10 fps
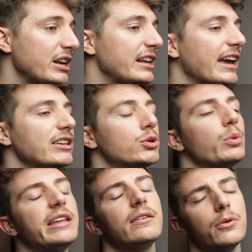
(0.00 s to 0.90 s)
in any case,
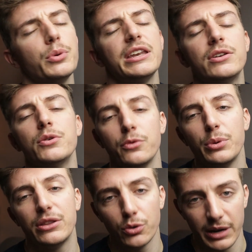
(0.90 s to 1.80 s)
we
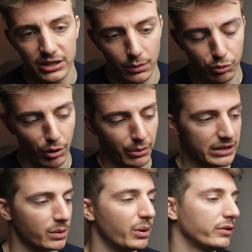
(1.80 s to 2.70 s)
do make some
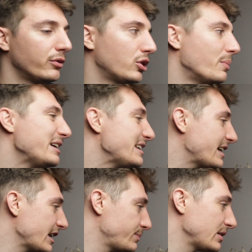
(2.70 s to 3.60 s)
progress. Apart from the
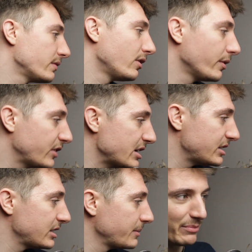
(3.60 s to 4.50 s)
comedic aspect of all of
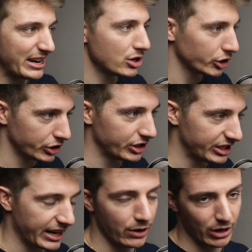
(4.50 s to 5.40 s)
this and me not
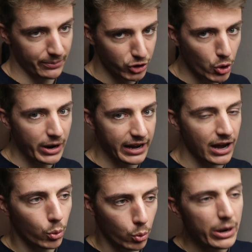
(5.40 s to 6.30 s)
understanding what I'm
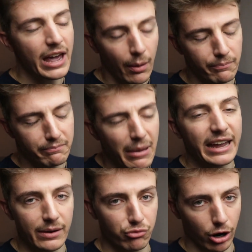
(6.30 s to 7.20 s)
doing, we are making